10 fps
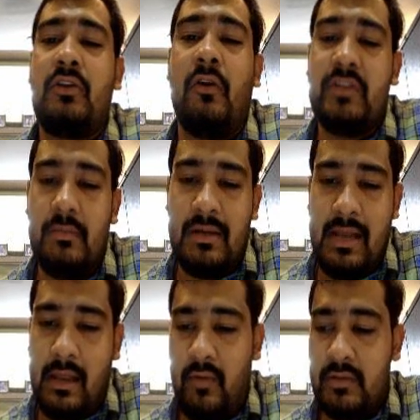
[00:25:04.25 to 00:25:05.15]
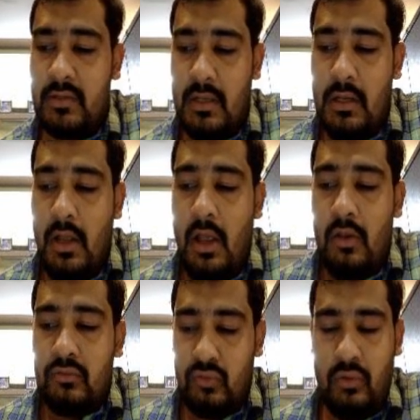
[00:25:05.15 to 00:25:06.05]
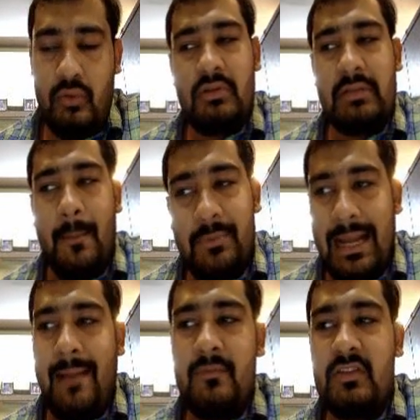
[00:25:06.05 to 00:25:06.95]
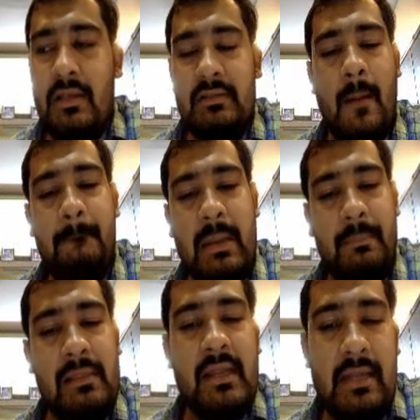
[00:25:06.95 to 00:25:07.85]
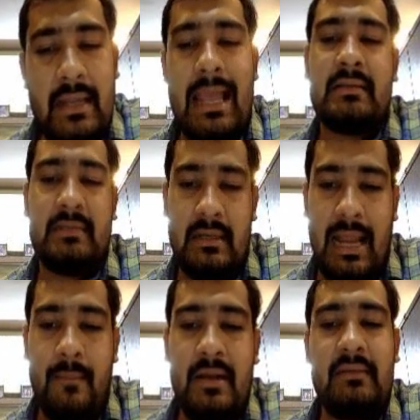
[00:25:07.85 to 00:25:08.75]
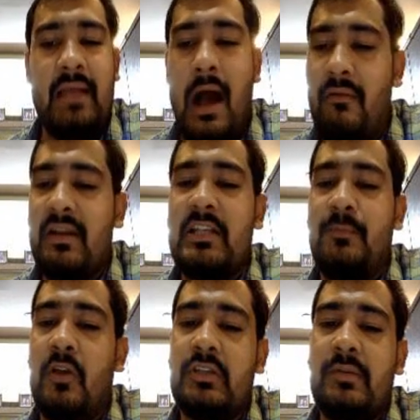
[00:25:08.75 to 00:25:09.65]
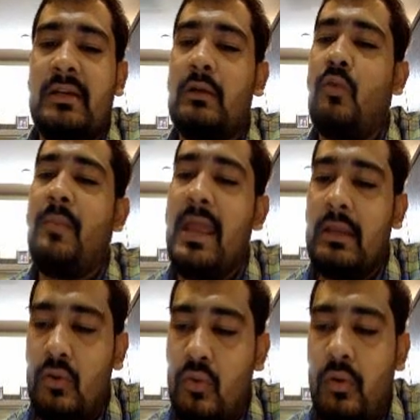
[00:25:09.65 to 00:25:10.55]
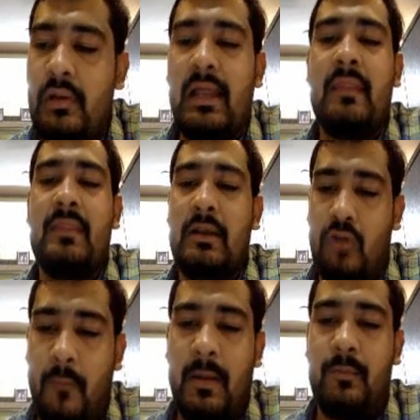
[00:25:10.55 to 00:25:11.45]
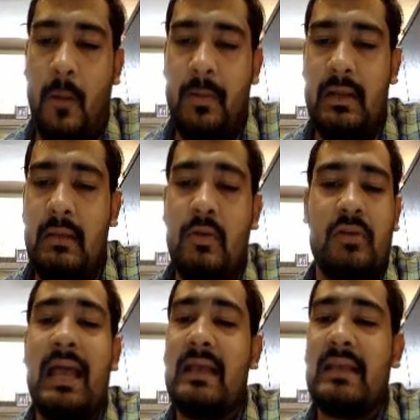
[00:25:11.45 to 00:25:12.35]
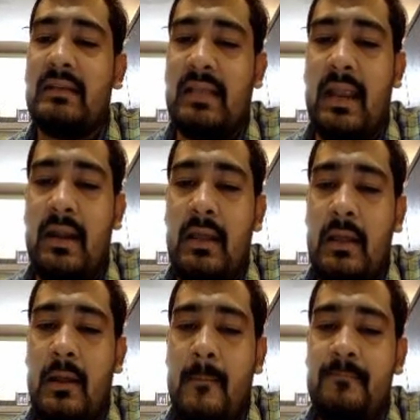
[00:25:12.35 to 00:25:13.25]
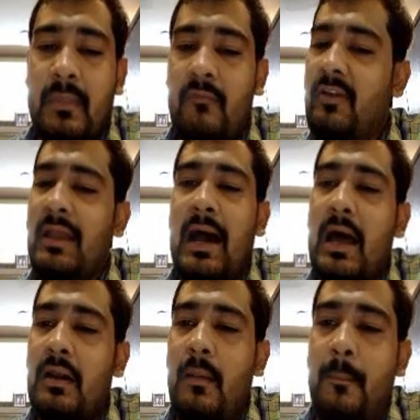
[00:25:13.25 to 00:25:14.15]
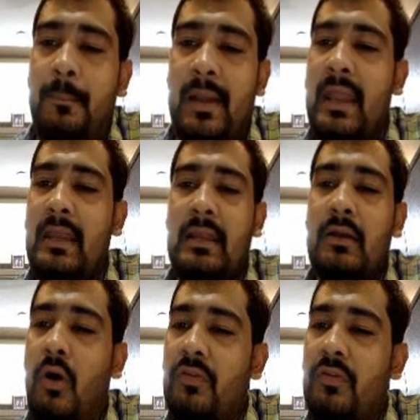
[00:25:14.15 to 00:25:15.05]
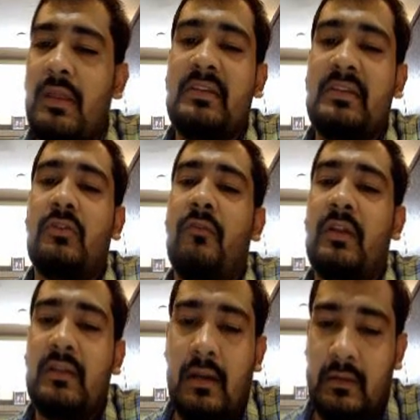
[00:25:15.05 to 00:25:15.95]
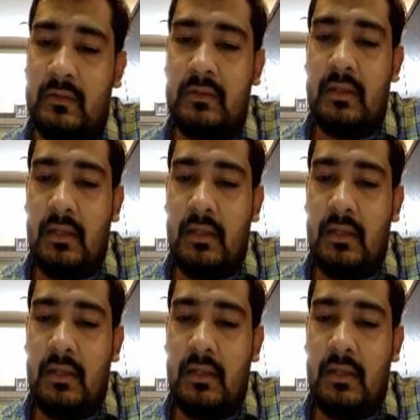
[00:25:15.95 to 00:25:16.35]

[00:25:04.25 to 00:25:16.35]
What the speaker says: of German language. So, sometimes some people, they take extra time. It is our responsibility to make you learn that topic properly, because as I said, we are playing on the basis of results.